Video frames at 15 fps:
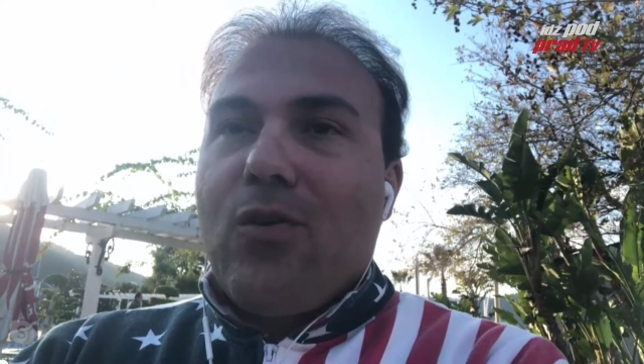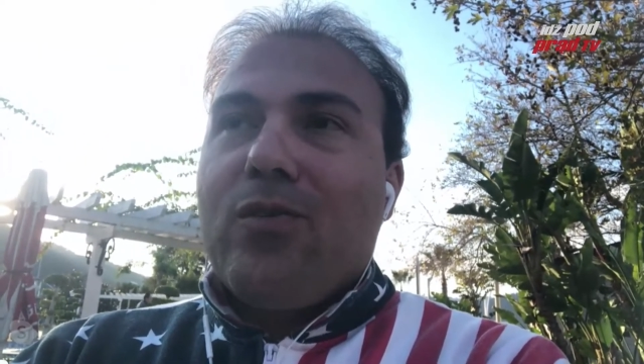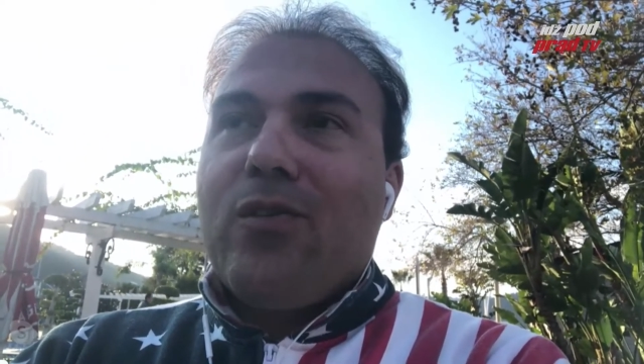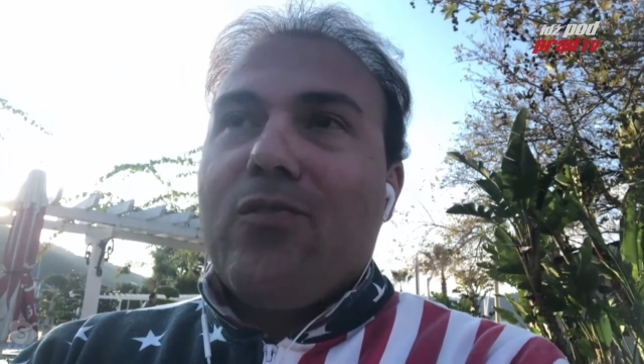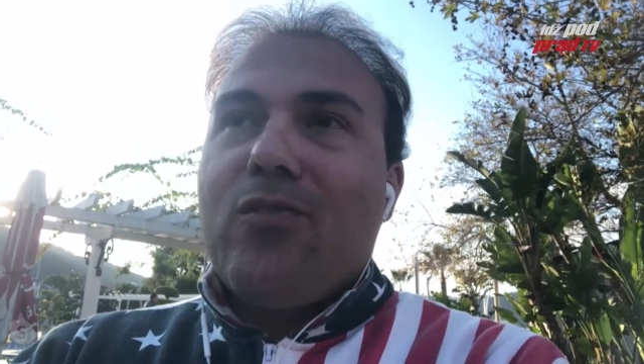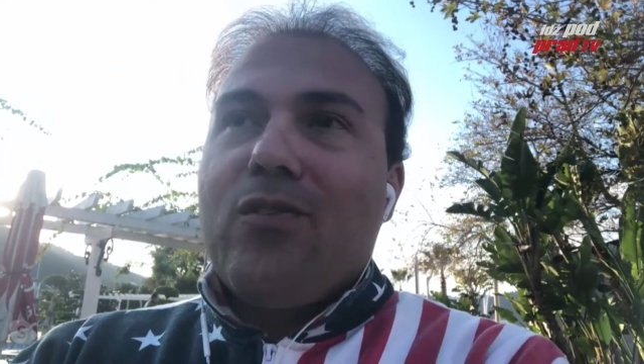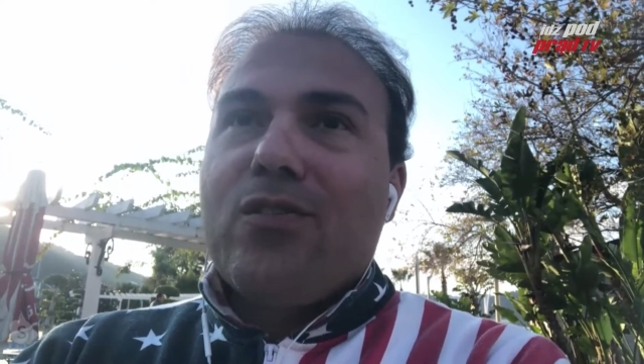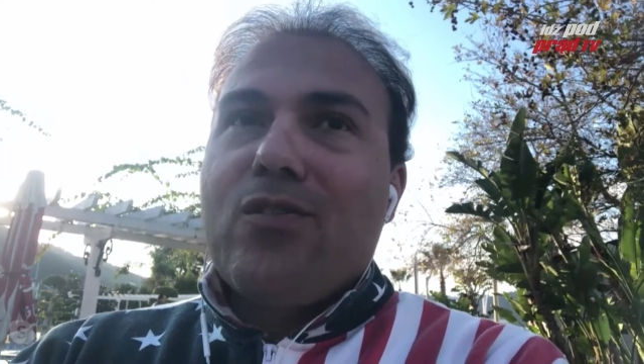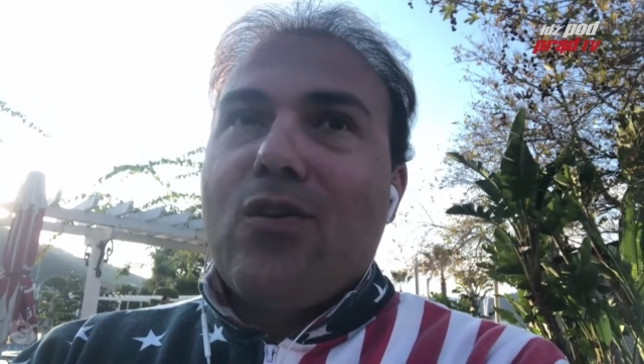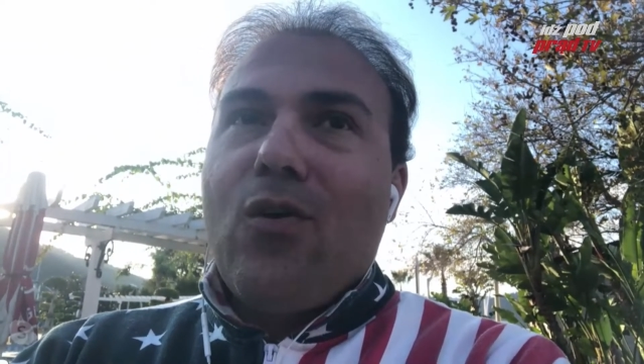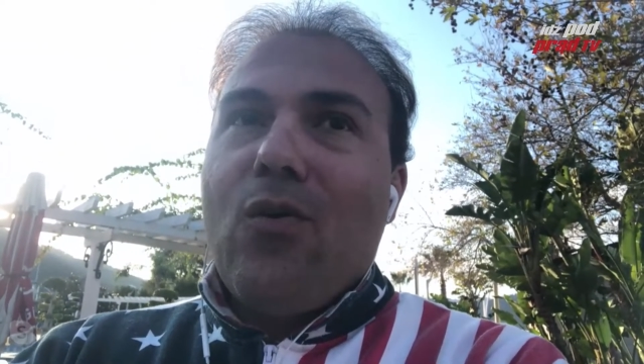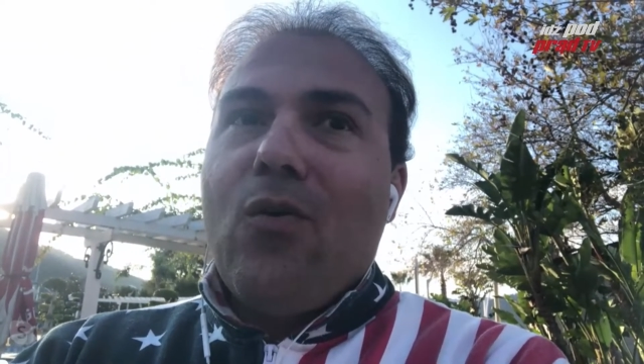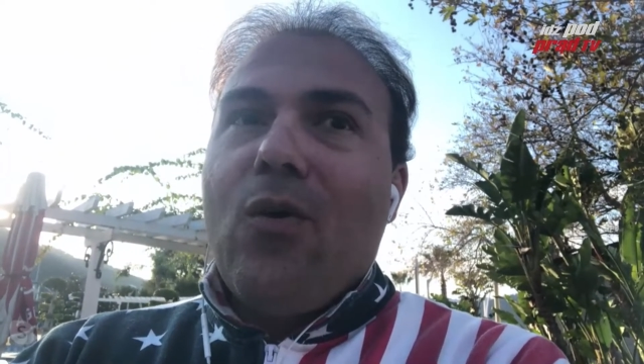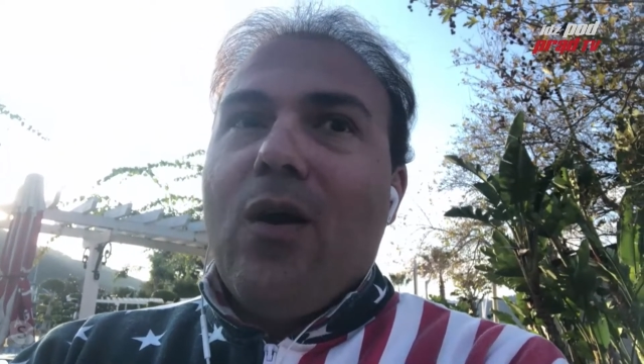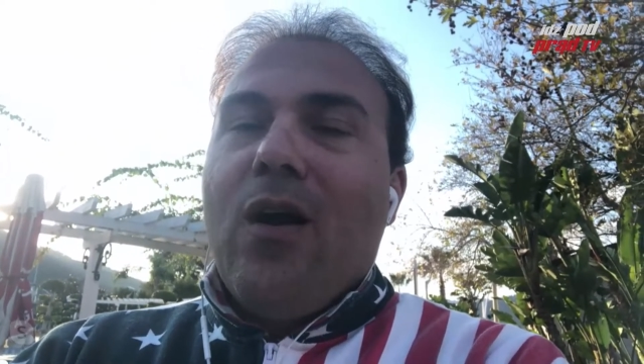So there
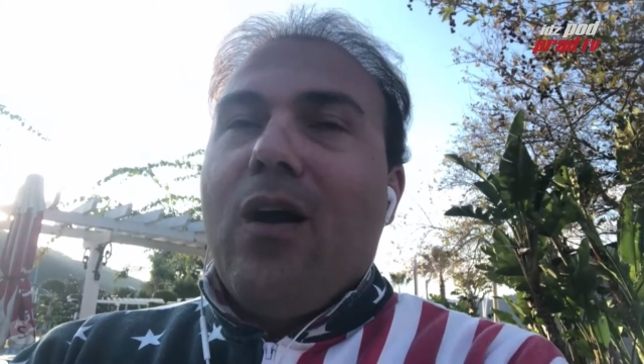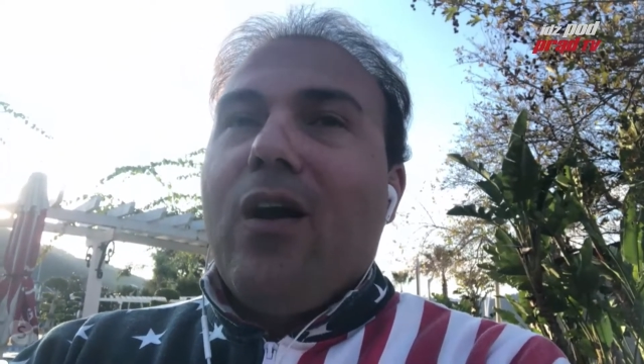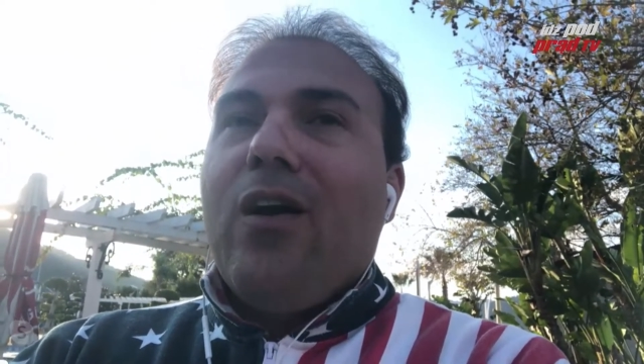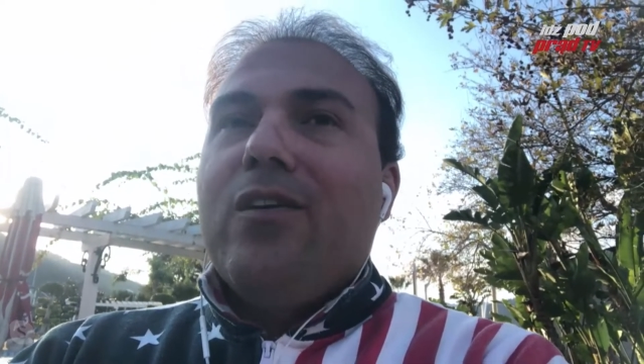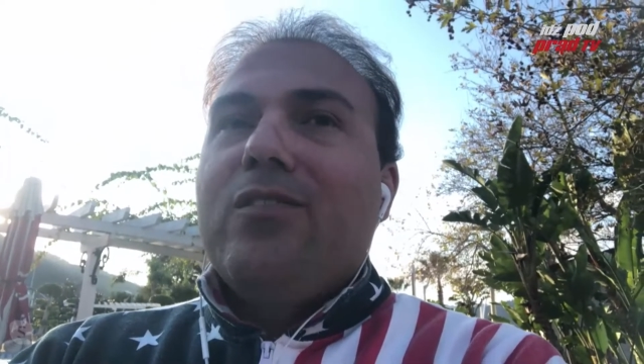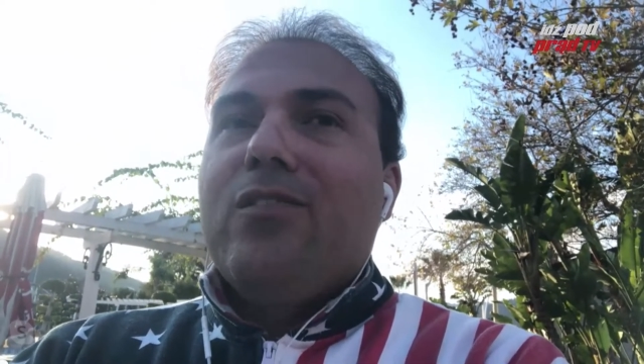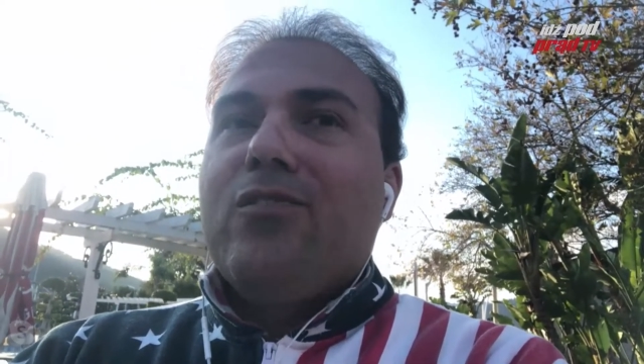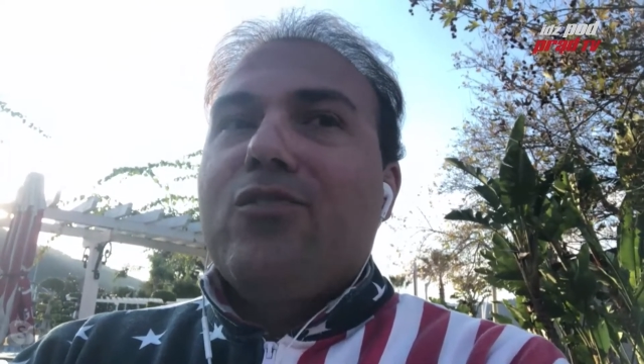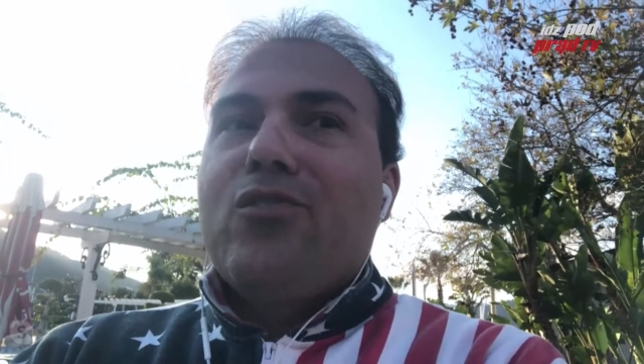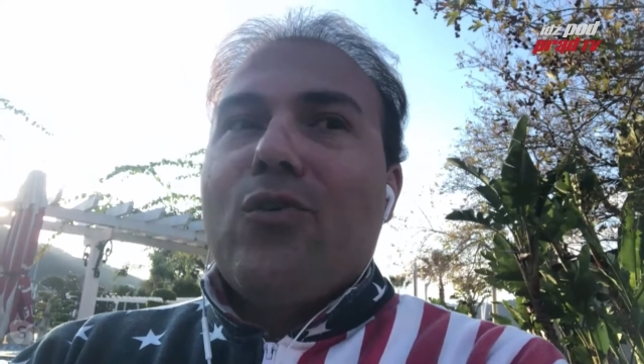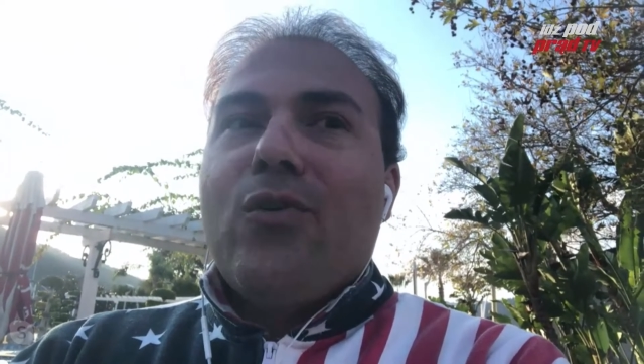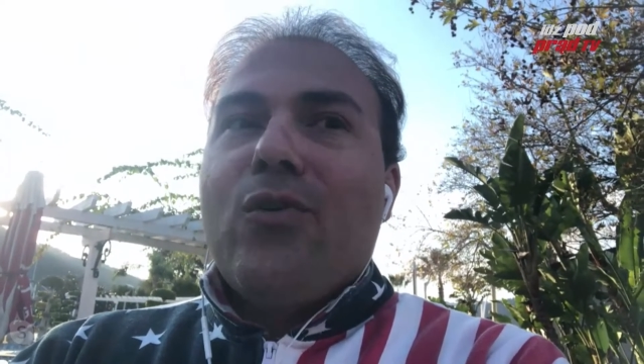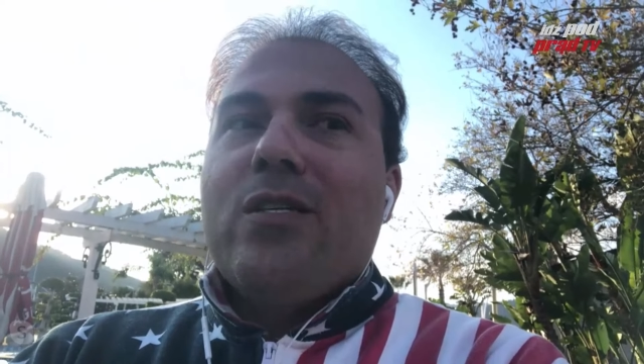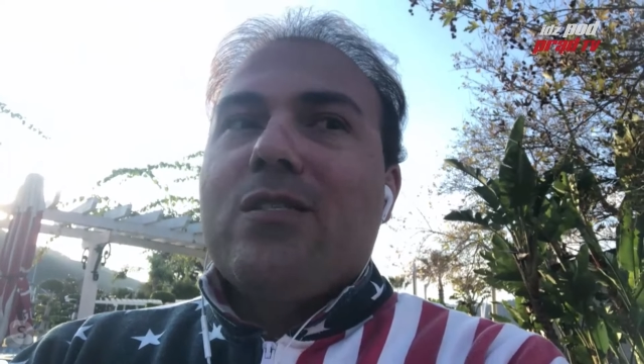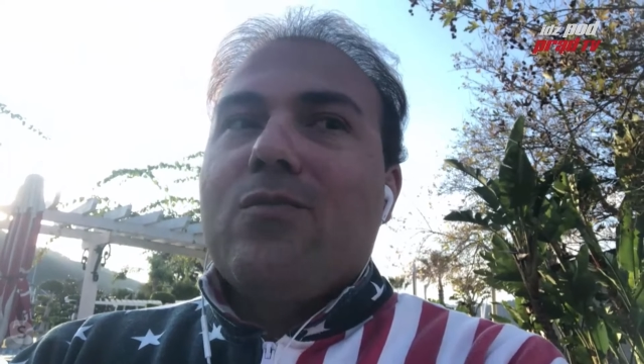is no other
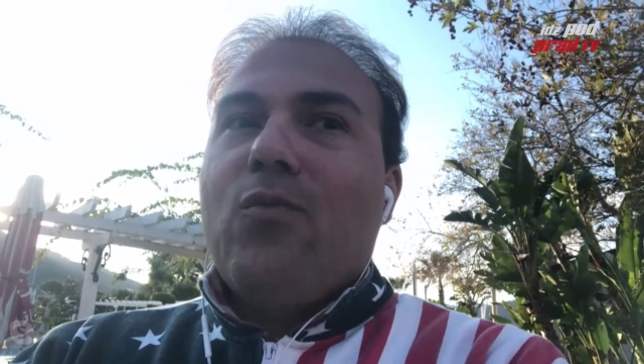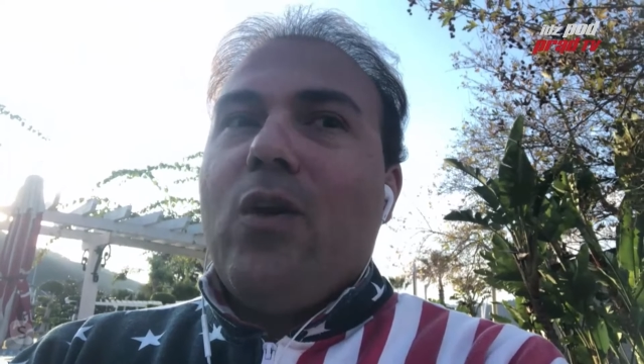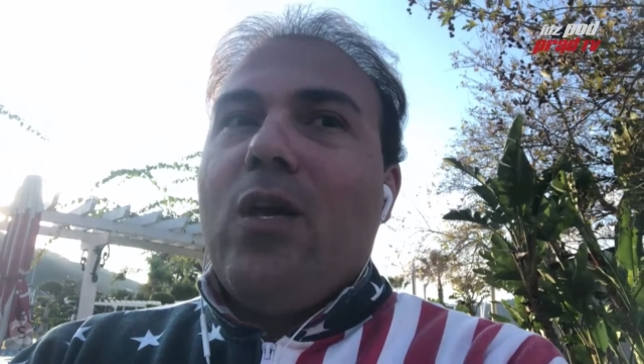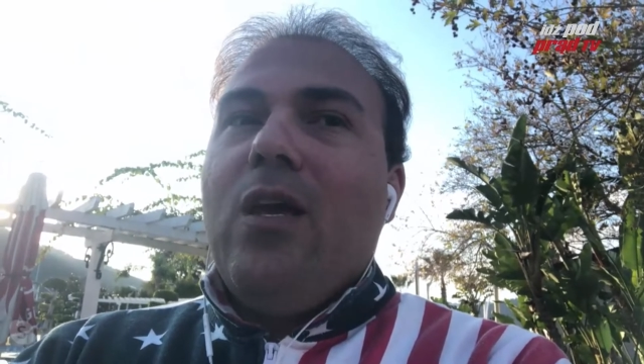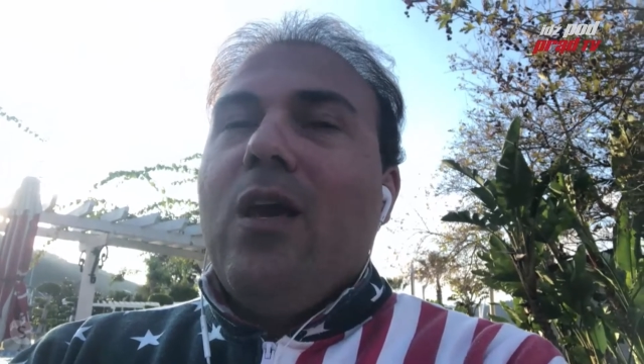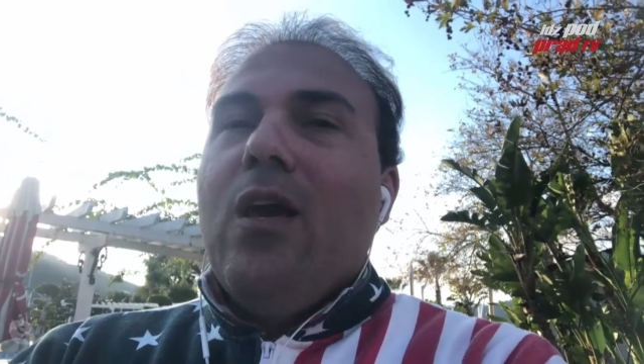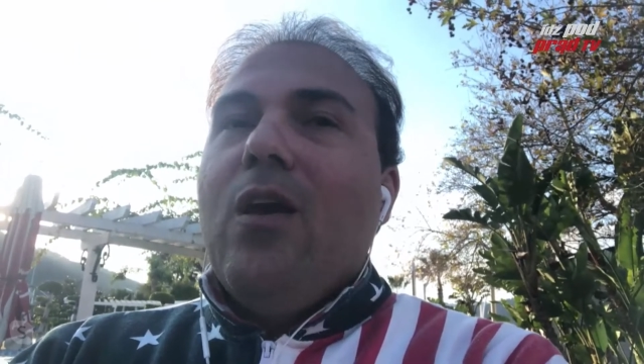choice.